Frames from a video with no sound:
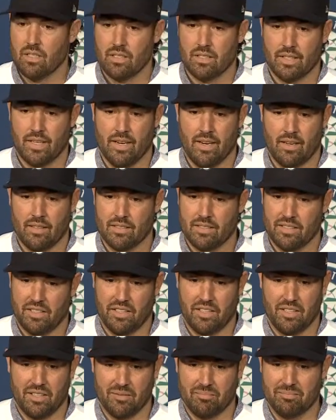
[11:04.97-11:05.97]
Yeah,
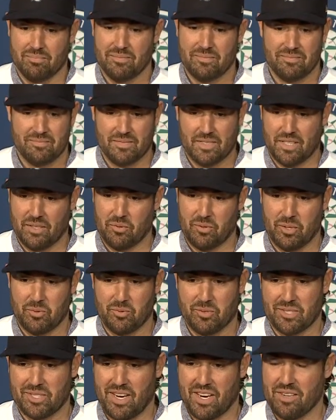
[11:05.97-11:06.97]
um, it, it,
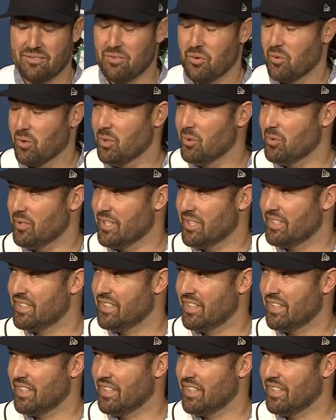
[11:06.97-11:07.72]
was kind of a whirlwind.